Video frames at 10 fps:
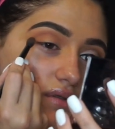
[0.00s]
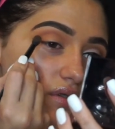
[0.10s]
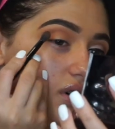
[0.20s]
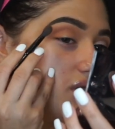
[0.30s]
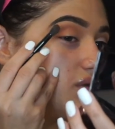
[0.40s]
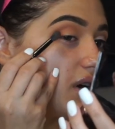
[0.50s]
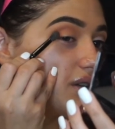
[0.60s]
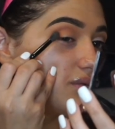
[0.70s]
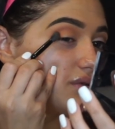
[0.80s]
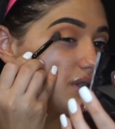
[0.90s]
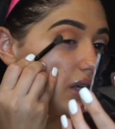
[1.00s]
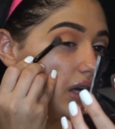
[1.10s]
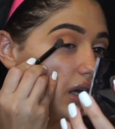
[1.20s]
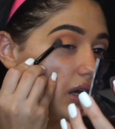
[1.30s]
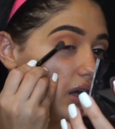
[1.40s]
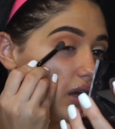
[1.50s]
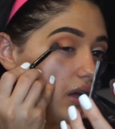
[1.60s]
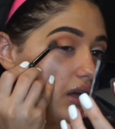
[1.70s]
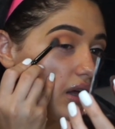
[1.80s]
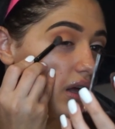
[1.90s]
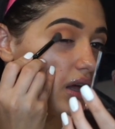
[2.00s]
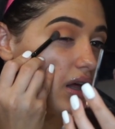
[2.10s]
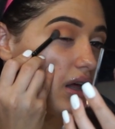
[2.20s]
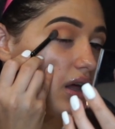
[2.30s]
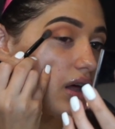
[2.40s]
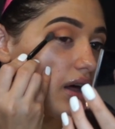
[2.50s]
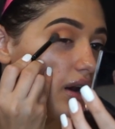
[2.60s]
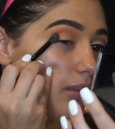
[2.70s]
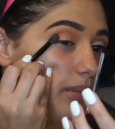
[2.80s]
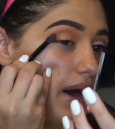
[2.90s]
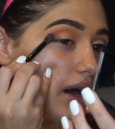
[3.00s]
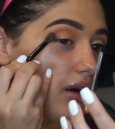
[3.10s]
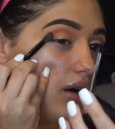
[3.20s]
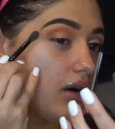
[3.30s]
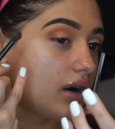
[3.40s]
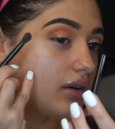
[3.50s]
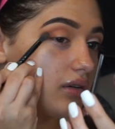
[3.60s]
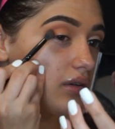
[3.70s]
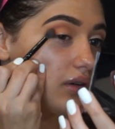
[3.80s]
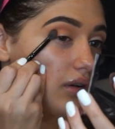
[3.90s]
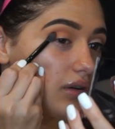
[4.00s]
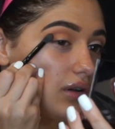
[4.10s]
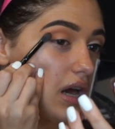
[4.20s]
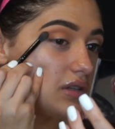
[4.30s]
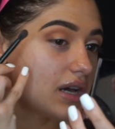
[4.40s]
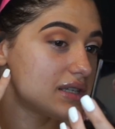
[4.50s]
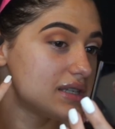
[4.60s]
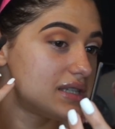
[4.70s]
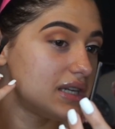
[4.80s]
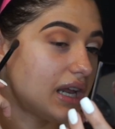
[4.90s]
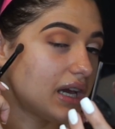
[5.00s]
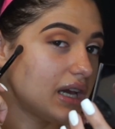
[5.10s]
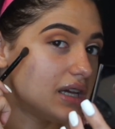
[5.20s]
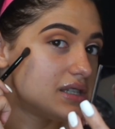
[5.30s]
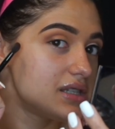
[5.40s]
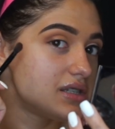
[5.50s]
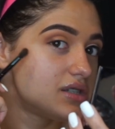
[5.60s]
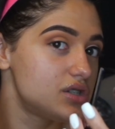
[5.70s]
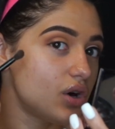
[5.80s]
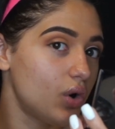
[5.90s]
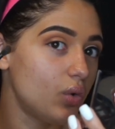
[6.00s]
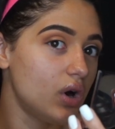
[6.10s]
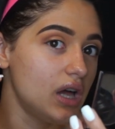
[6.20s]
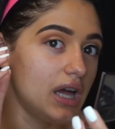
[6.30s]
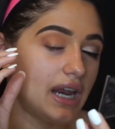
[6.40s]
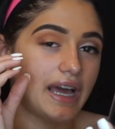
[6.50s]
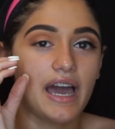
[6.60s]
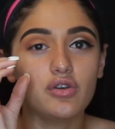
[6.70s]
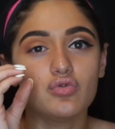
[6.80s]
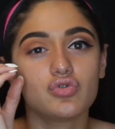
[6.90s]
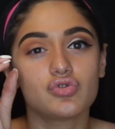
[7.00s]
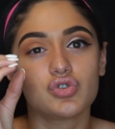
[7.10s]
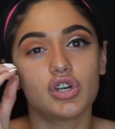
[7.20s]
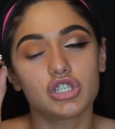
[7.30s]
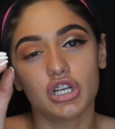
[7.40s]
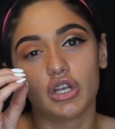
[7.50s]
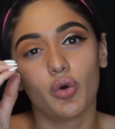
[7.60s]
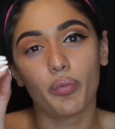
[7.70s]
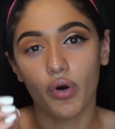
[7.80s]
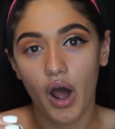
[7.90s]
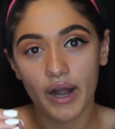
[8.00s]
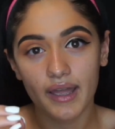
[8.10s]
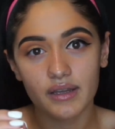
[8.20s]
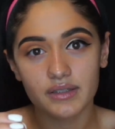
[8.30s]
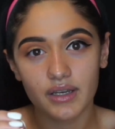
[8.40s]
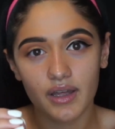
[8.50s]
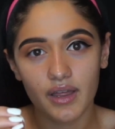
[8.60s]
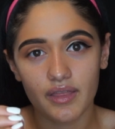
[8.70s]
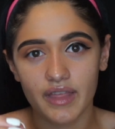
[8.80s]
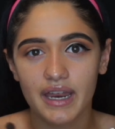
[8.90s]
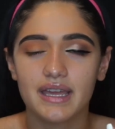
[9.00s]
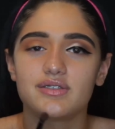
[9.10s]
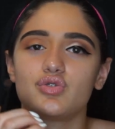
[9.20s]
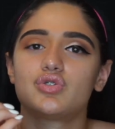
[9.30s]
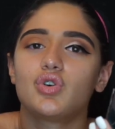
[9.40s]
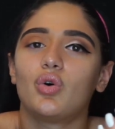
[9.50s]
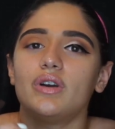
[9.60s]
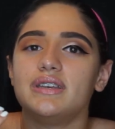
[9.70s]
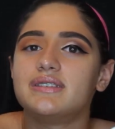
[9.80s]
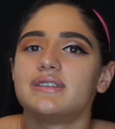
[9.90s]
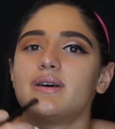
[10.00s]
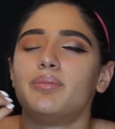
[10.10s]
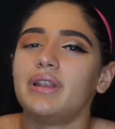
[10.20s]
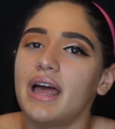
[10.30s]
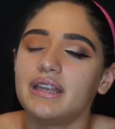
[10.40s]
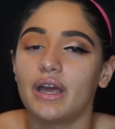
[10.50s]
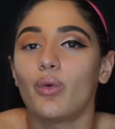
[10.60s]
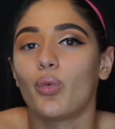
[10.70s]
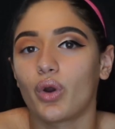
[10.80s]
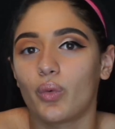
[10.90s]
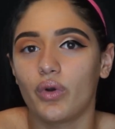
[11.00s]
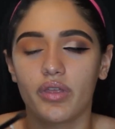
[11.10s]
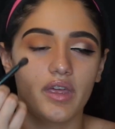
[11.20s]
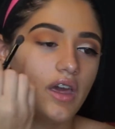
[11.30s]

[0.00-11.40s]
So as you guys will see, kind of pack on. As you guys can see, like it's so, like I use such little product that it's so easy to blend and work with.